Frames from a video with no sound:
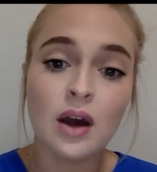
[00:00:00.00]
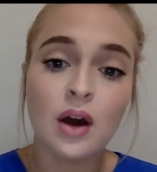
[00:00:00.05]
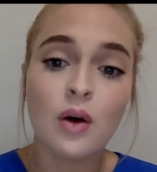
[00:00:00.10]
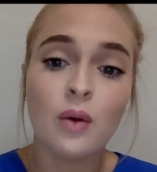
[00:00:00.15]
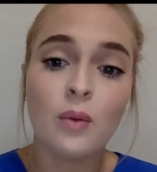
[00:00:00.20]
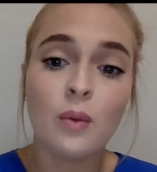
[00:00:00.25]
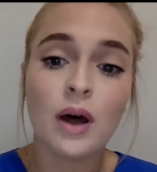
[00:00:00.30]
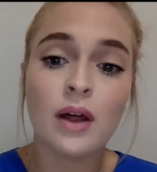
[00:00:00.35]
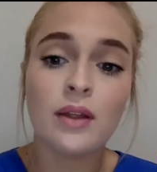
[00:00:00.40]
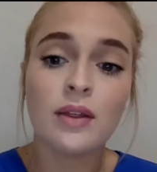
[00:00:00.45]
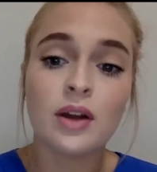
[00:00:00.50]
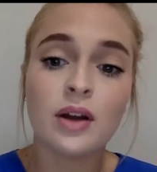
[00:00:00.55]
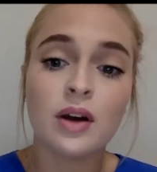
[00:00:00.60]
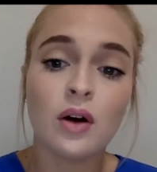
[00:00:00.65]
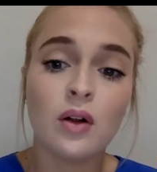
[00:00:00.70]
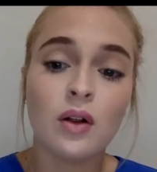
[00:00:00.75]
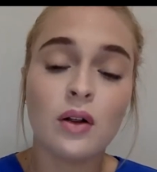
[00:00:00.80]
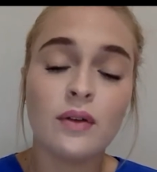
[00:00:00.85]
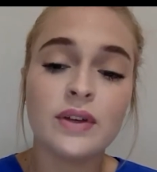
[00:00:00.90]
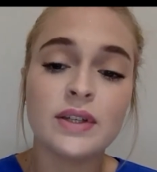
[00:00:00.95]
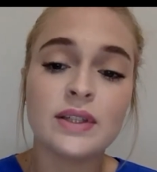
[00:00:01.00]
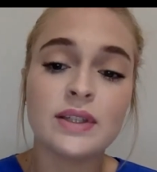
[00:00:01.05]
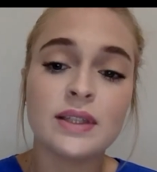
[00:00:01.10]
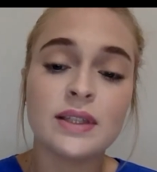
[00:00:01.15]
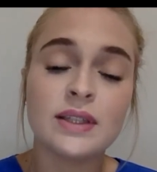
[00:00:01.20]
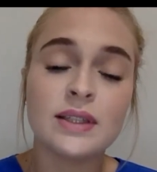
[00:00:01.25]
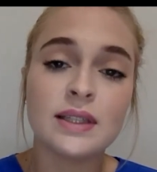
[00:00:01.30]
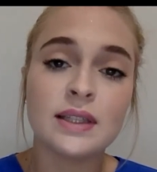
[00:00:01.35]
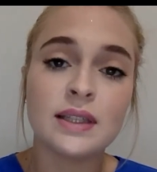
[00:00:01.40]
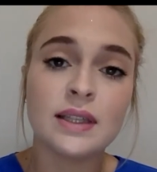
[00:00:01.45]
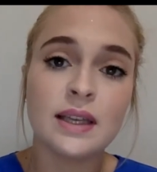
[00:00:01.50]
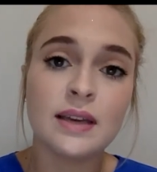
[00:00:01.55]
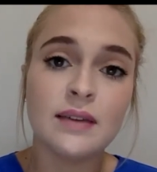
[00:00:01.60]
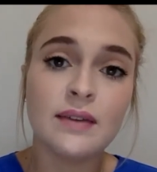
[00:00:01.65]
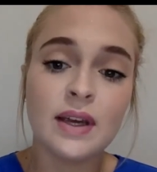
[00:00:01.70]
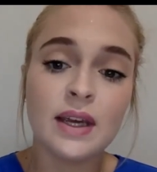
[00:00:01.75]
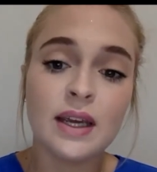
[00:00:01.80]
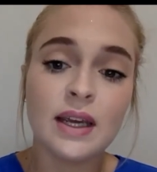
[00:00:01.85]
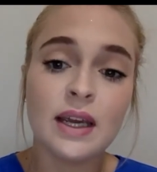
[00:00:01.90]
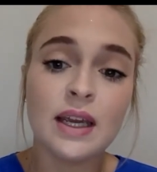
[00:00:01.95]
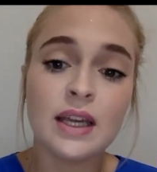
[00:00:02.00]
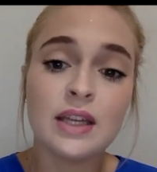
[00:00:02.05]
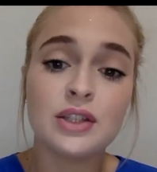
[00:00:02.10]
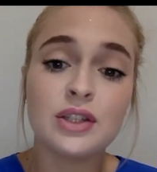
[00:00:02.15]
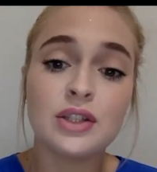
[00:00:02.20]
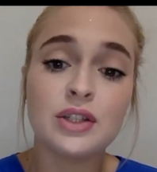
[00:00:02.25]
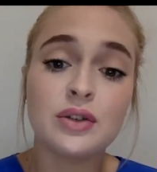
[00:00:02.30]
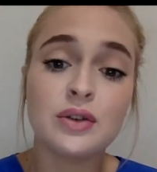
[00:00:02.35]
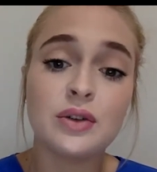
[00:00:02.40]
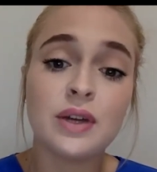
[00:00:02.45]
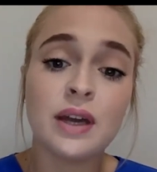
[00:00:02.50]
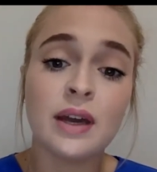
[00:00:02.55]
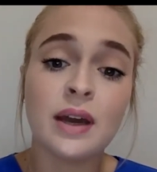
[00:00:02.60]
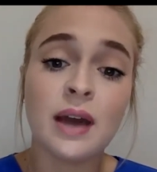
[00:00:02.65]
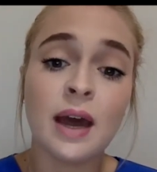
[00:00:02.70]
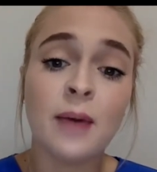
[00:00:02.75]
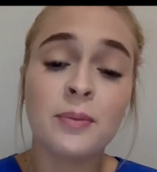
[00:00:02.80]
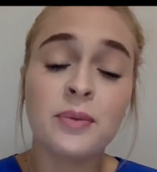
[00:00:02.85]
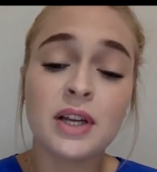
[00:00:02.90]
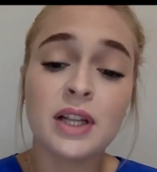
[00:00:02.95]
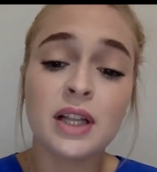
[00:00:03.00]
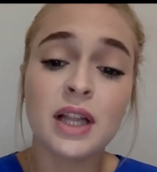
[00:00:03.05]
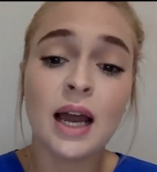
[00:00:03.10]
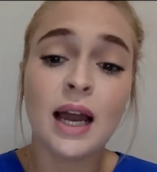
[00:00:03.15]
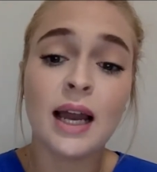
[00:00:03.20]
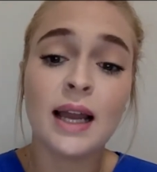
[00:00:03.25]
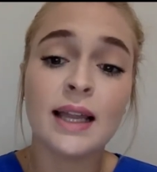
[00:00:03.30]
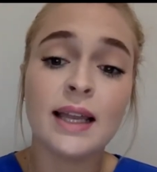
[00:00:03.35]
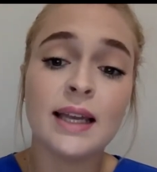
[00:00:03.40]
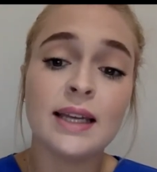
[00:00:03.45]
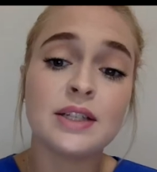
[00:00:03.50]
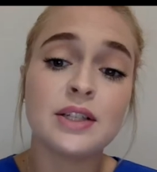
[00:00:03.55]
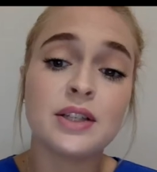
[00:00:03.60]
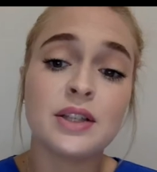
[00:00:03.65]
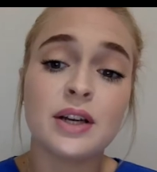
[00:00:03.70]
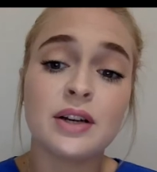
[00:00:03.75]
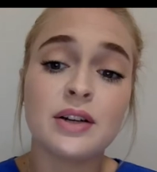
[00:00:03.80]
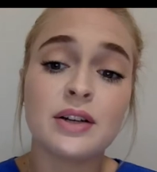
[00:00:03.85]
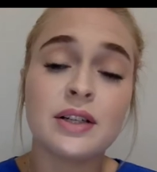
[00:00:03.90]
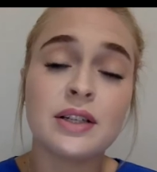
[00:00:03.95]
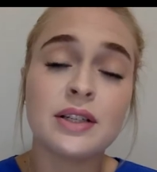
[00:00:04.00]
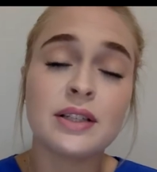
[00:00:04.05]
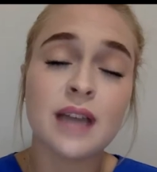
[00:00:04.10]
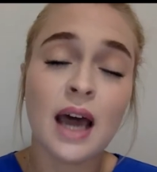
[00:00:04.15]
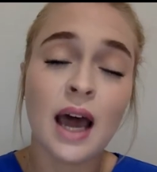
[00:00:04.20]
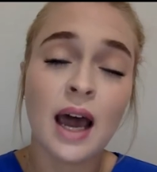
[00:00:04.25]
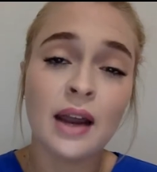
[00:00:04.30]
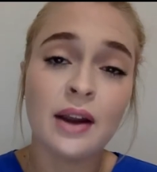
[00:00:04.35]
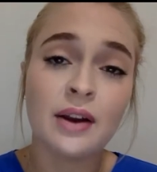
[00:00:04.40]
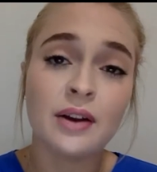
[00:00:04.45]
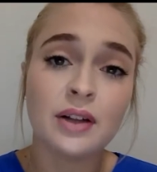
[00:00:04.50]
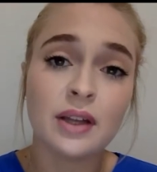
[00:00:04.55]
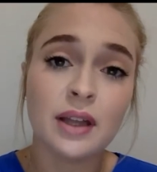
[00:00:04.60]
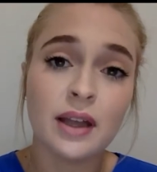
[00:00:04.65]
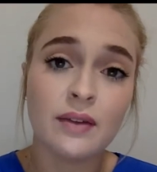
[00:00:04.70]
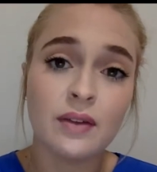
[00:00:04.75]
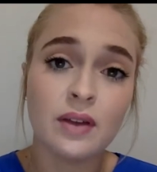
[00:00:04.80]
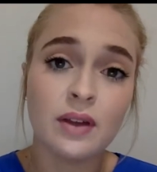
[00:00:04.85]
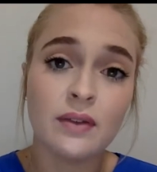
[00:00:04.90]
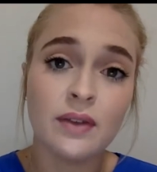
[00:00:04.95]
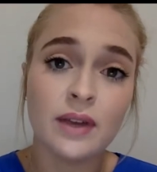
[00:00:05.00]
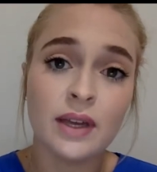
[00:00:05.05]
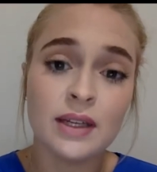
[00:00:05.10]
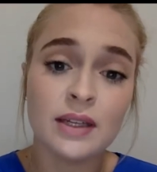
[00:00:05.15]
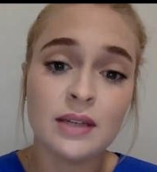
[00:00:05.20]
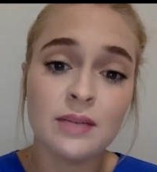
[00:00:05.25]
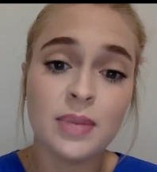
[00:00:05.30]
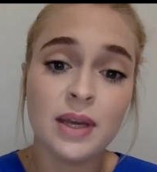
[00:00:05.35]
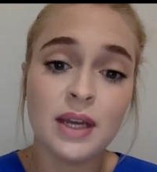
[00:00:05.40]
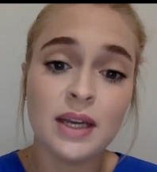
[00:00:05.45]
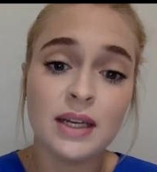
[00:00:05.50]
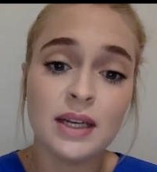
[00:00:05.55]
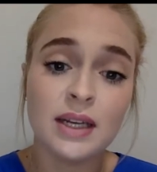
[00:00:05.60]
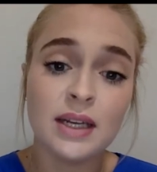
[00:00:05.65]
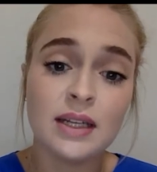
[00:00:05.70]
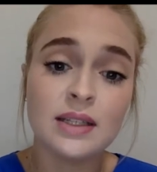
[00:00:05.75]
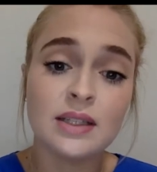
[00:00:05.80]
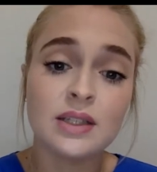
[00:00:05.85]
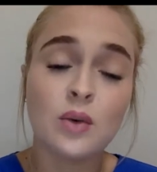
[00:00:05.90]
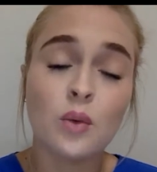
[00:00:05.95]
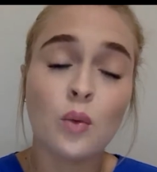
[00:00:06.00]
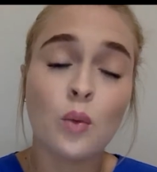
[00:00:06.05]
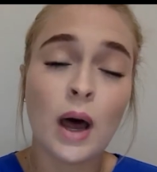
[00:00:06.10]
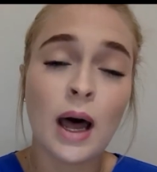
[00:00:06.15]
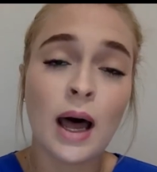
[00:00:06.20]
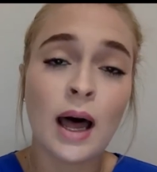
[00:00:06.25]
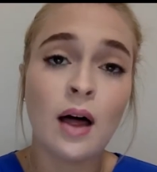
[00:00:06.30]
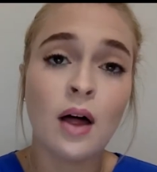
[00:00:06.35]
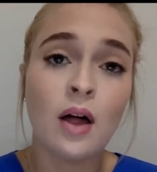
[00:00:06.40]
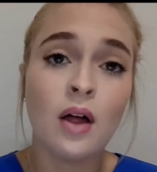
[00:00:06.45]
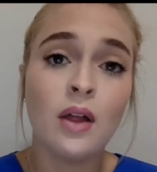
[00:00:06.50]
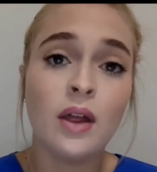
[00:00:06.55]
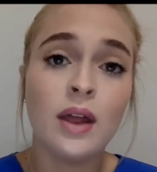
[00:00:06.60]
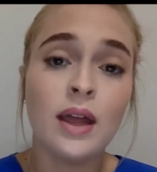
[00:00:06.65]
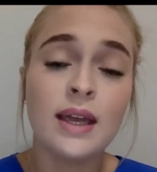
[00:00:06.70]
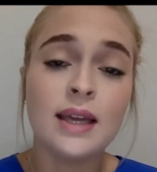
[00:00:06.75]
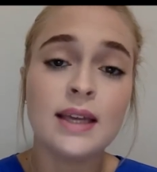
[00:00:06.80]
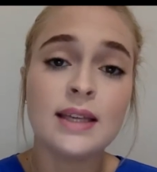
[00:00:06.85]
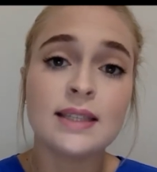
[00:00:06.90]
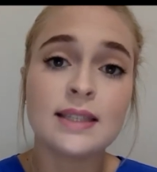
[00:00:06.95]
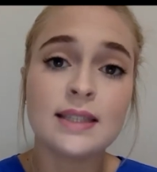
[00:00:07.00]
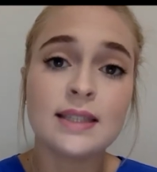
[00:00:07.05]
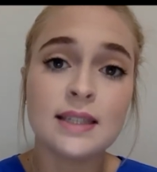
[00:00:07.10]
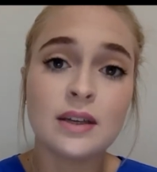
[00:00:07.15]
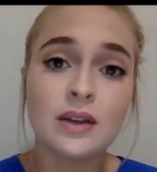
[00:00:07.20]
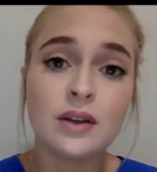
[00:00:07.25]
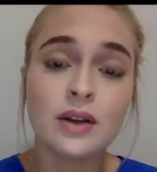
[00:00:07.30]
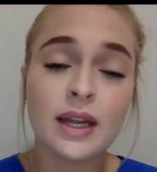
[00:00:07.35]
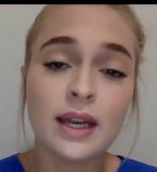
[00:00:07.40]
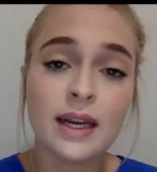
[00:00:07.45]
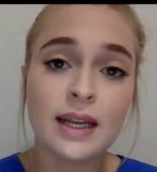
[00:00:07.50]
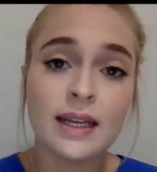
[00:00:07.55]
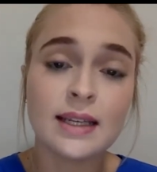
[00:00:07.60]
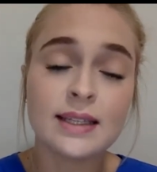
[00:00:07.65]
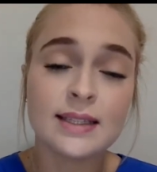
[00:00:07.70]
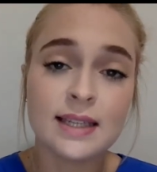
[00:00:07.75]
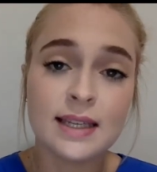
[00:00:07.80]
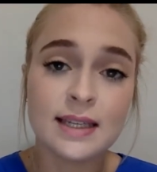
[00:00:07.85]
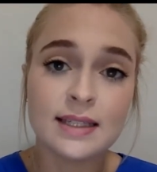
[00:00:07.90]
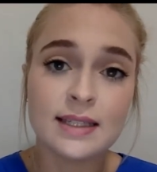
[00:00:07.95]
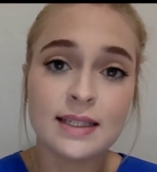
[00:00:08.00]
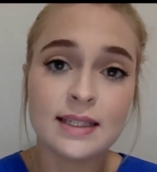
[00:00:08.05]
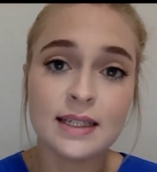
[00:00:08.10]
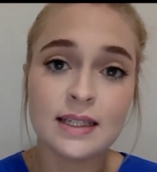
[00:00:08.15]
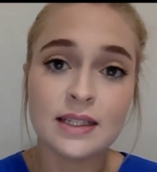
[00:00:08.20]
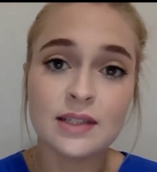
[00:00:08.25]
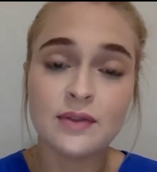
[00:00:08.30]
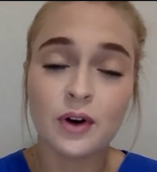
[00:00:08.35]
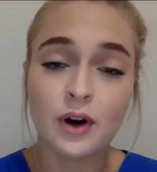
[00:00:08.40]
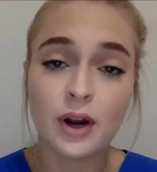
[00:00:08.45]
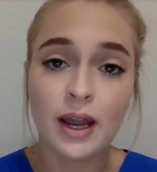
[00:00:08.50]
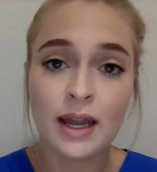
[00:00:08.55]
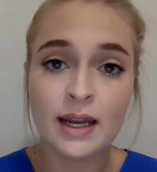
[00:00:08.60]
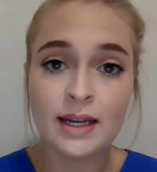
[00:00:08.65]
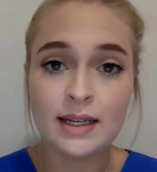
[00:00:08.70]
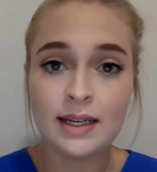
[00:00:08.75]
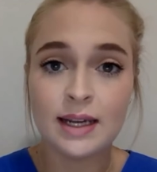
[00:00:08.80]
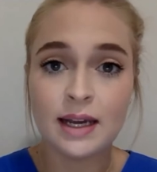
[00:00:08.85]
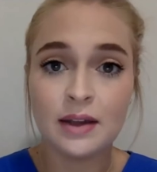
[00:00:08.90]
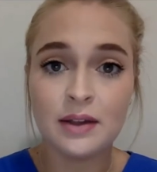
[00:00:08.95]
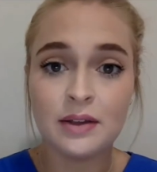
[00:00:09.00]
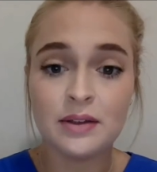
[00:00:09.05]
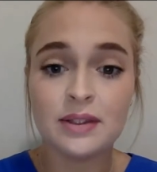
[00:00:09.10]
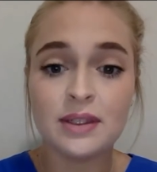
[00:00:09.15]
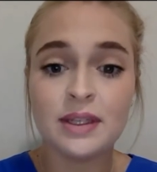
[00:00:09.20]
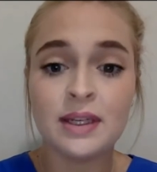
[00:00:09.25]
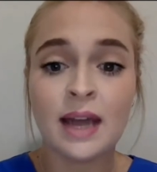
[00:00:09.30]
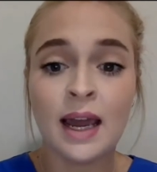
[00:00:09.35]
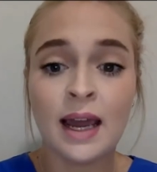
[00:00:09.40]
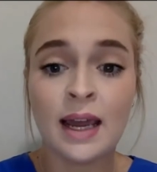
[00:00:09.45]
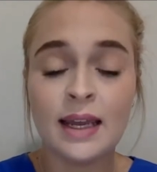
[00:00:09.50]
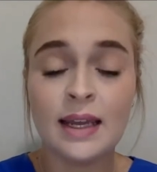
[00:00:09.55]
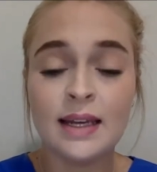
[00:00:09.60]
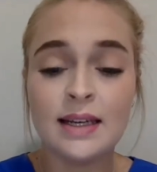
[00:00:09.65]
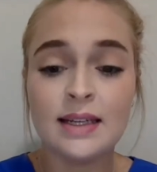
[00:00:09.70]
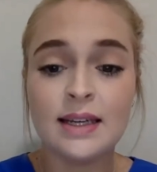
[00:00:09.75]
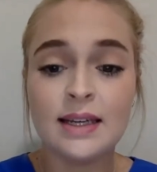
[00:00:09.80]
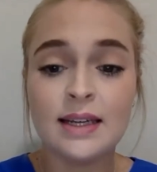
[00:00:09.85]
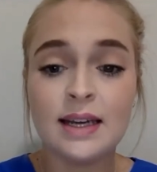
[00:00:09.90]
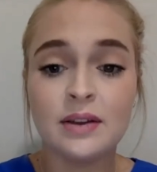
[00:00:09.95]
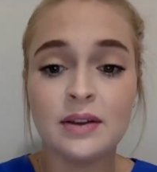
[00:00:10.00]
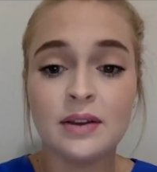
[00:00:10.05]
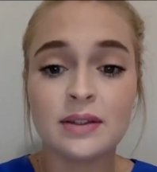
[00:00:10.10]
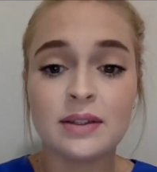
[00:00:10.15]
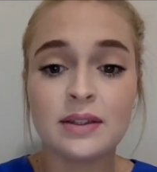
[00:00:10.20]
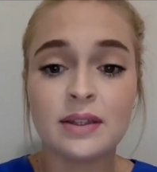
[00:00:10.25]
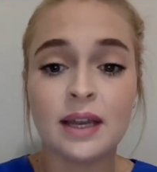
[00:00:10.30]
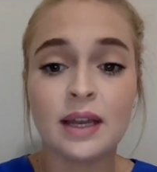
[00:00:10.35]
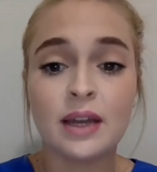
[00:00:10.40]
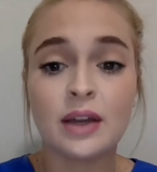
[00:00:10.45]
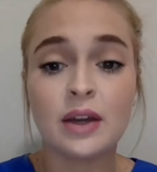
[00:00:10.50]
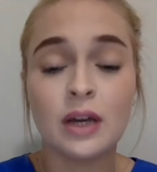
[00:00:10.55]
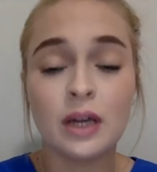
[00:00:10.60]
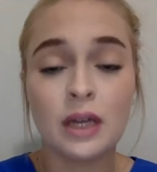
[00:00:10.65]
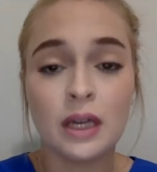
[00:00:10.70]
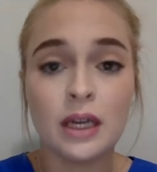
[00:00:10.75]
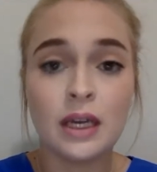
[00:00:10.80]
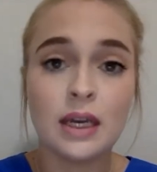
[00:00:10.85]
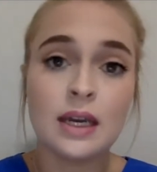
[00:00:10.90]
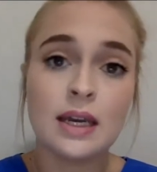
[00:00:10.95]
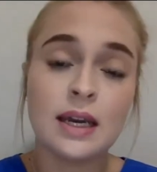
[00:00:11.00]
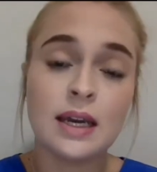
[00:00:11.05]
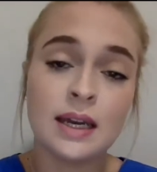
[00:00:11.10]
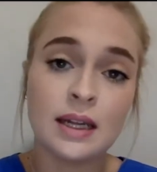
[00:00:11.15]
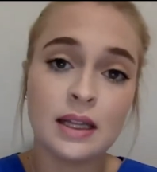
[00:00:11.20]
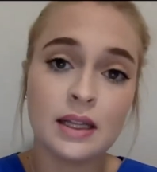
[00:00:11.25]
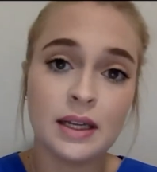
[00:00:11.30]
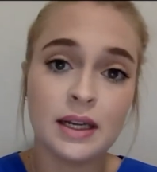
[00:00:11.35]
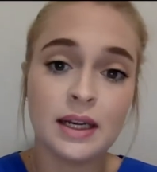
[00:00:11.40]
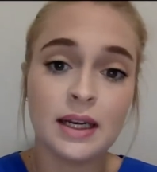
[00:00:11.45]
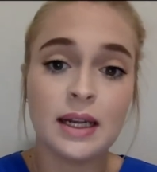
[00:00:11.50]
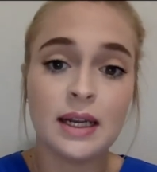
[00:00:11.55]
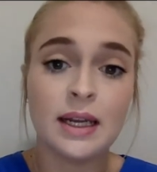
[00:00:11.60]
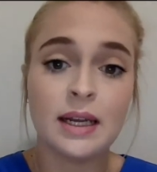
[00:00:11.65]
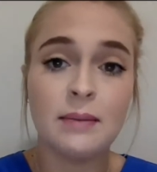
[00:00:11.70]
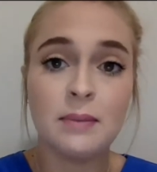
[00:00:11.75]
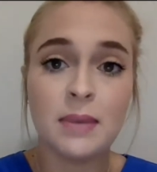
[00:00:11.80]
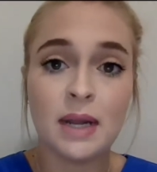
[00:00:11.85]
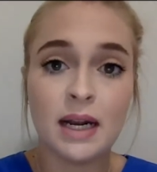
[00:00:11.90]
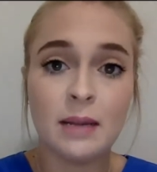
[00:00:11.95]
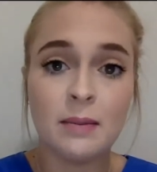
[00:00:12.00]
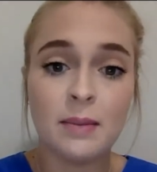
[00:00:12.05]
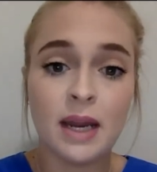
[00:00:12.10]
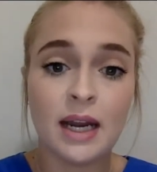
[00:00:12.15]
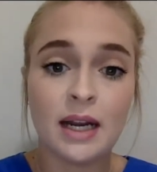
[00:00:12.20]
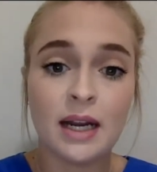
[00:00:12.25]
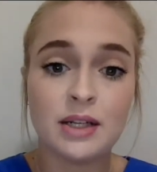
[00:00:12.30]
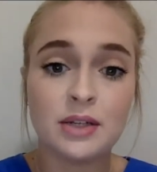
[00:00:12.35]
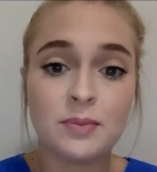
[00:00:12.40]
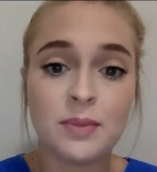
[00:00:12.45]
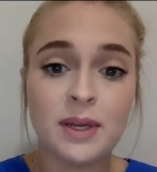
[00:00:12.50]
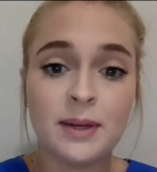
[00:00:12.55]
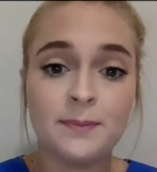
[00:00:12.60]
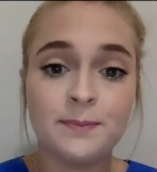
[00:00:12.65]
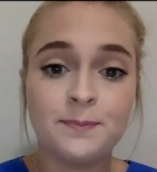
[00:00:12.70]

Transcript: While the goal of assisted living is to help the client get to their desired level of independence while still getting assistance for ADLs and IADLs, like cooking and cleaning and money management.